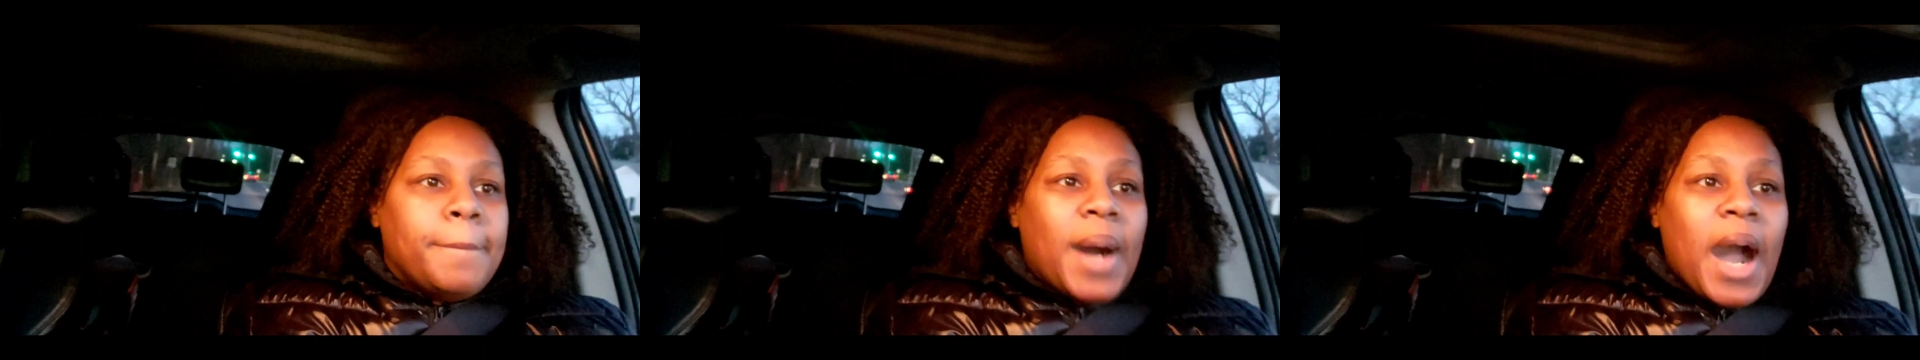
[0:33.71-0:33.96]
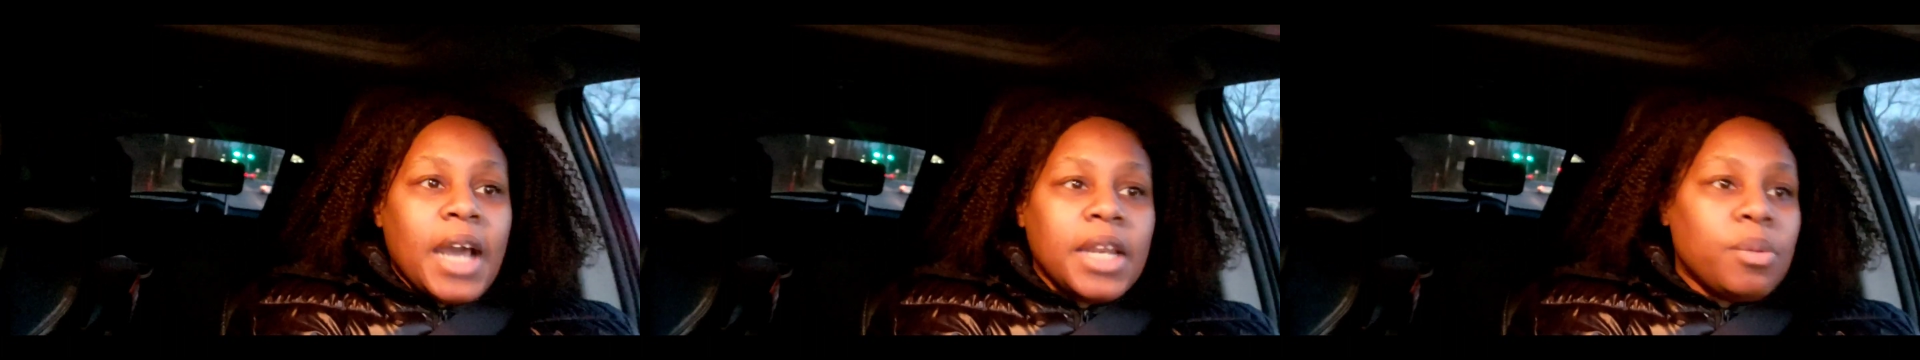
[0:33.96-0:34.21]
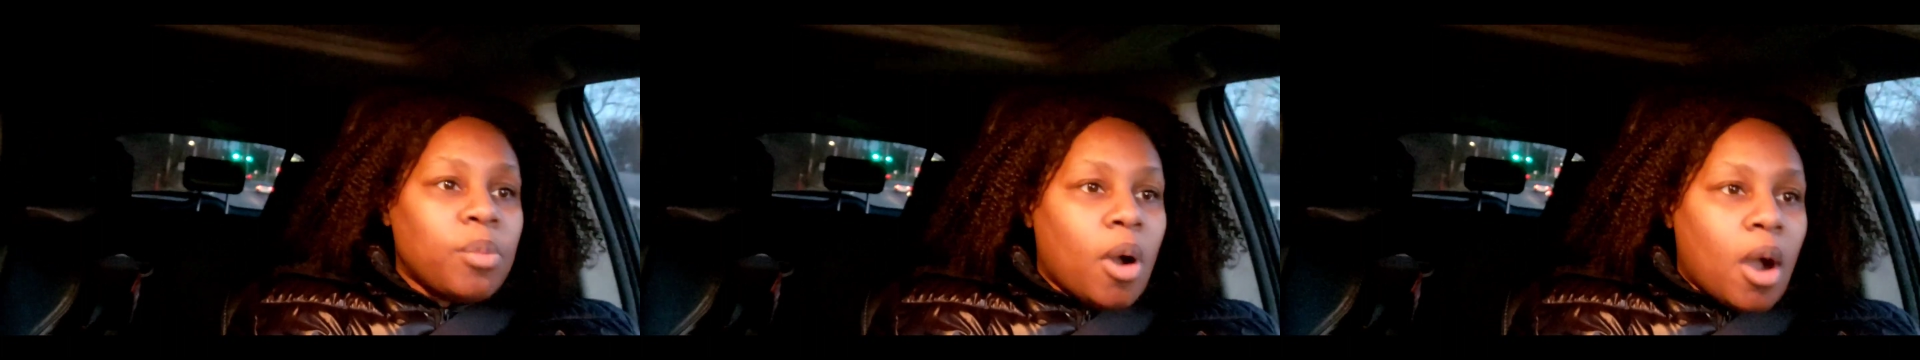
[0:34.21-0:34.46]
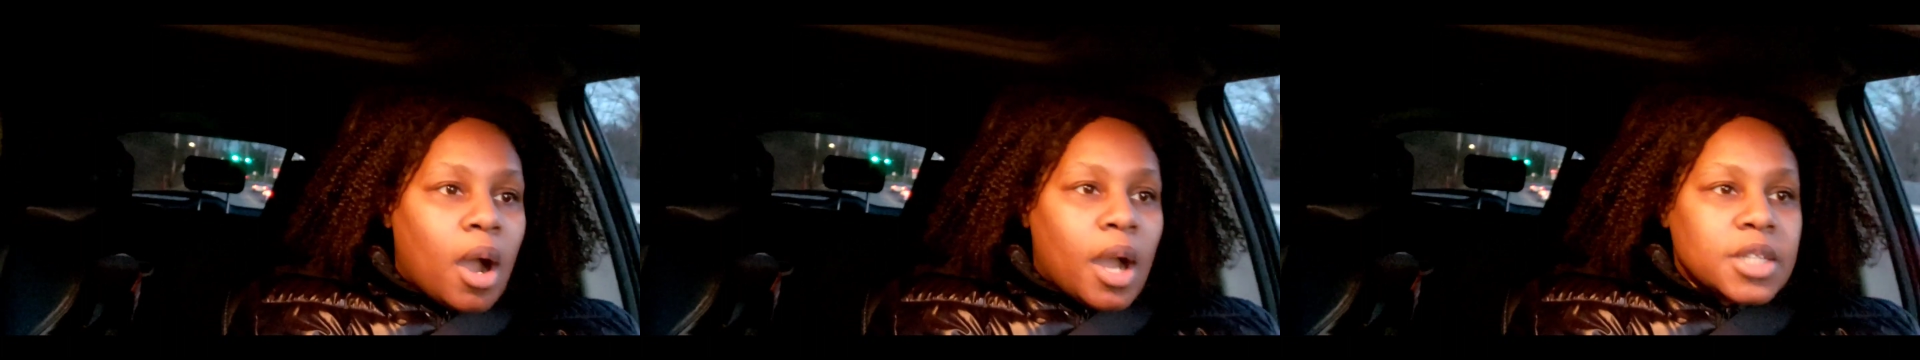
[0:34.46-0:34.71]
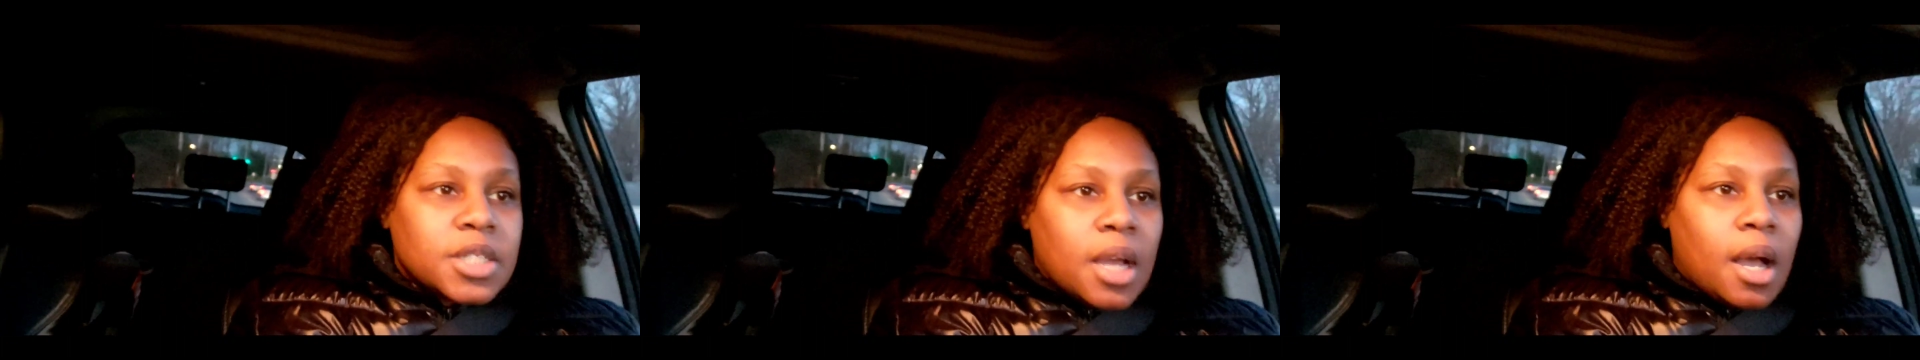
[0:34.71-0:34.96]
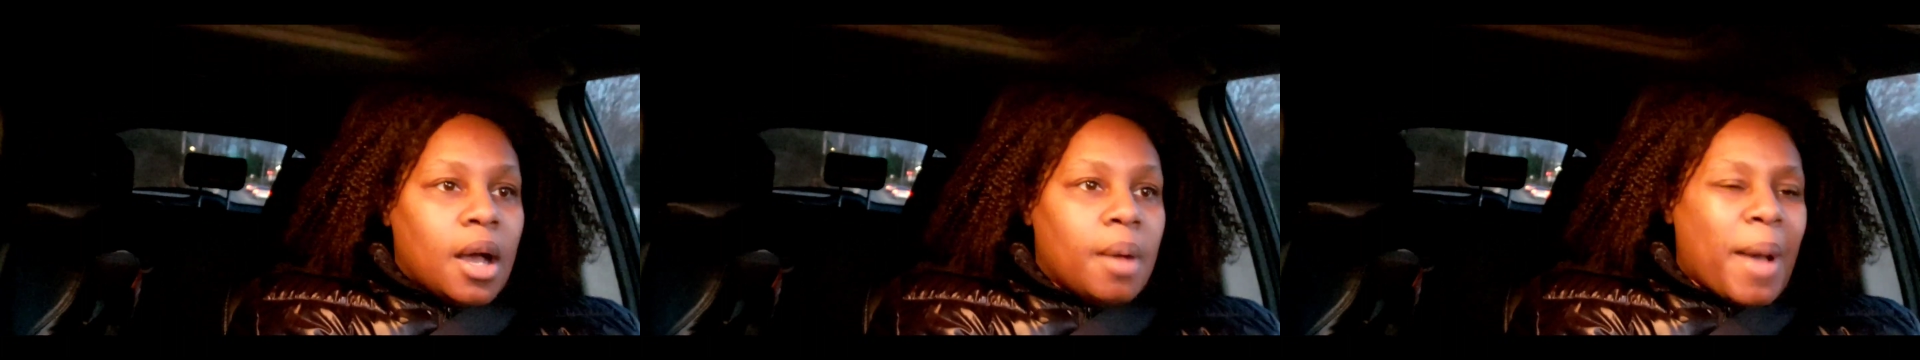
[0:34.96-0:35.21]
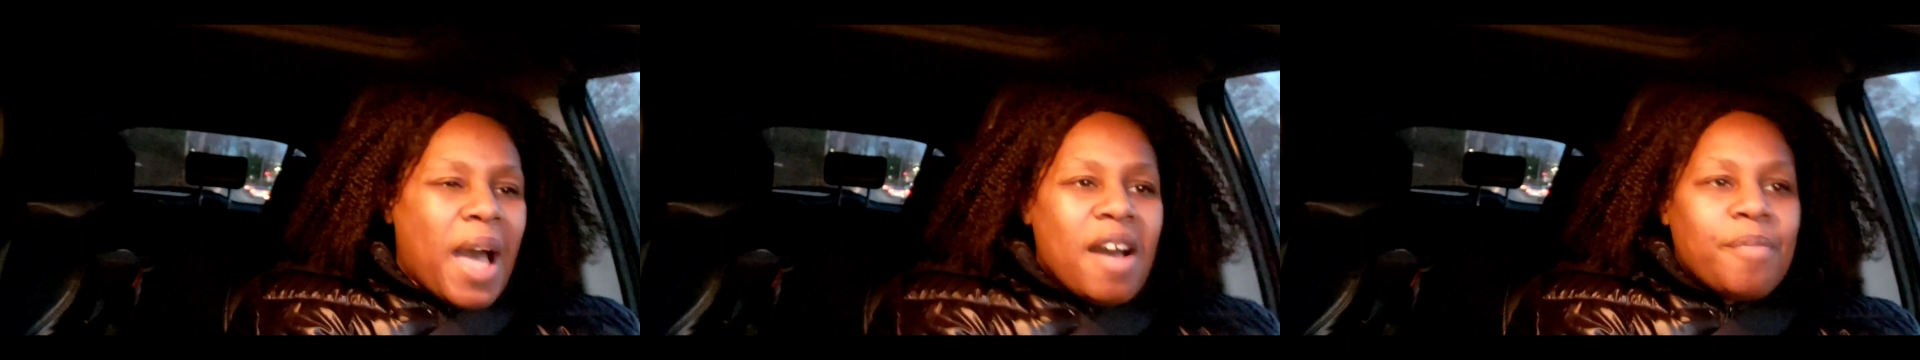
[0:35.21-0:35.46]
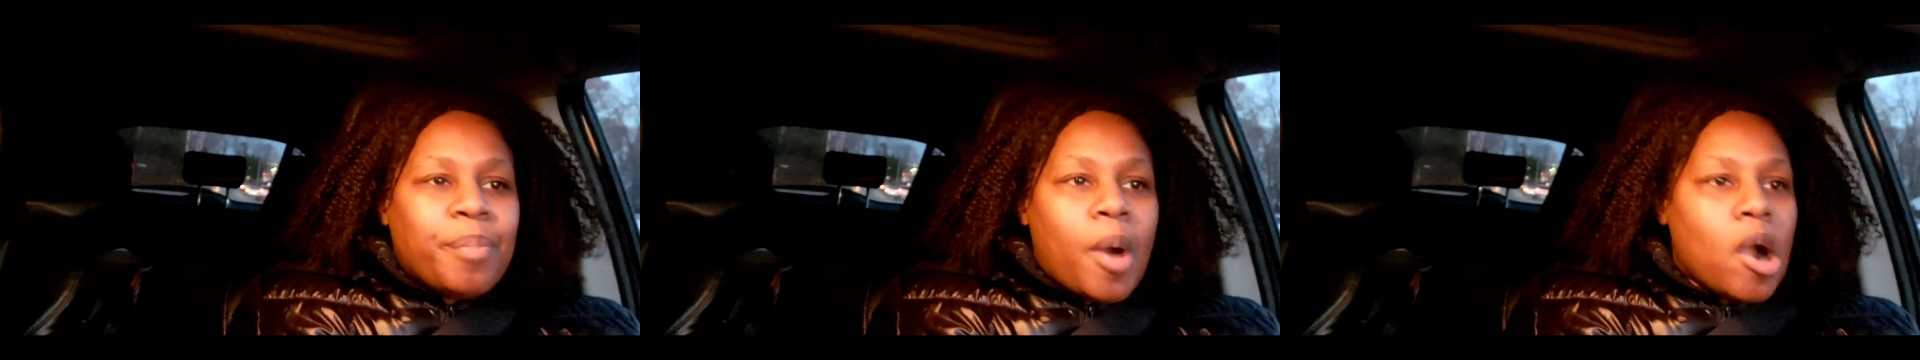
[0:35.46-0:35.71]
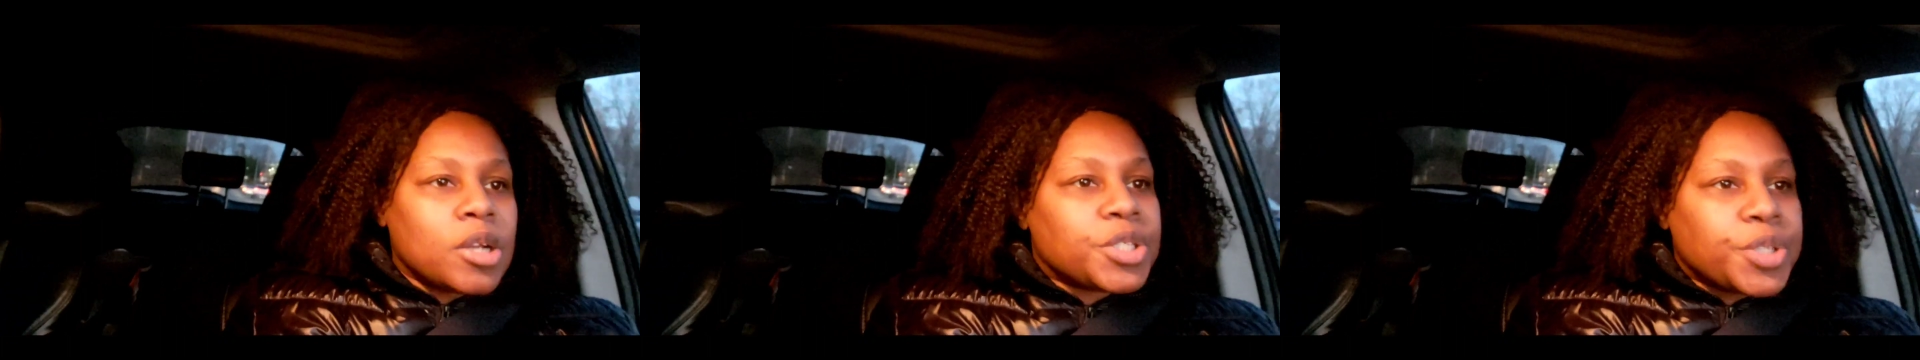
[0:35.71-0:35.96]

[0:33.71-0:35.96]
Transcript: body wash. I have bar